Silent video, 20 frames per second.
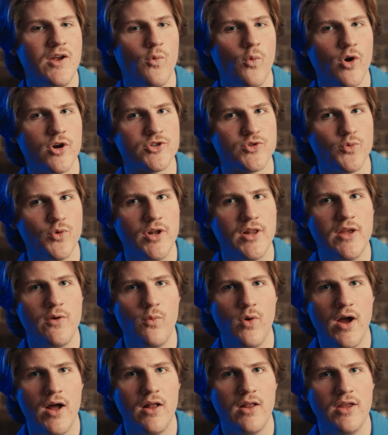works really
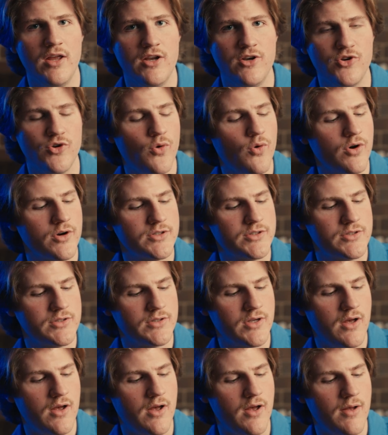well indoors.
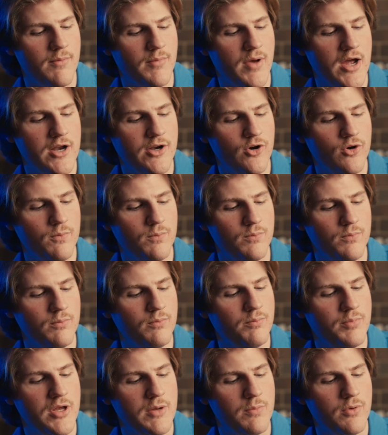I know
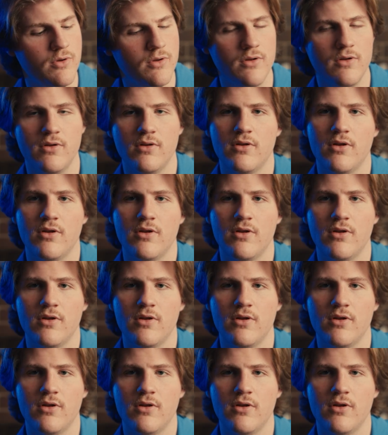people